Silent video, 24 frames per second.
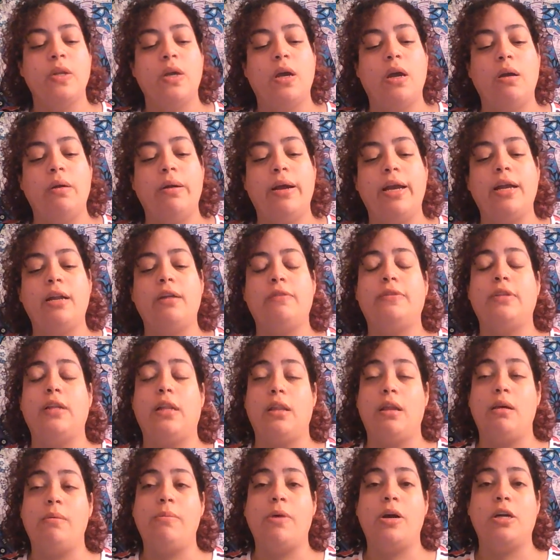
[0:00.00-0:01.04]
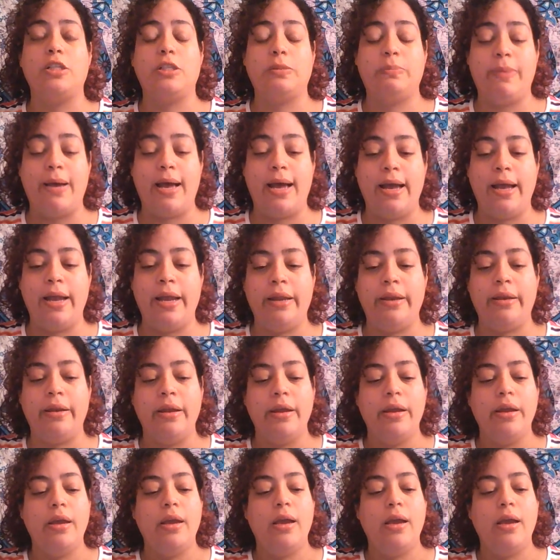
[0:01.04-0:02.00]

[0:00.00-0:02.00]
All right, of the lumbar spine.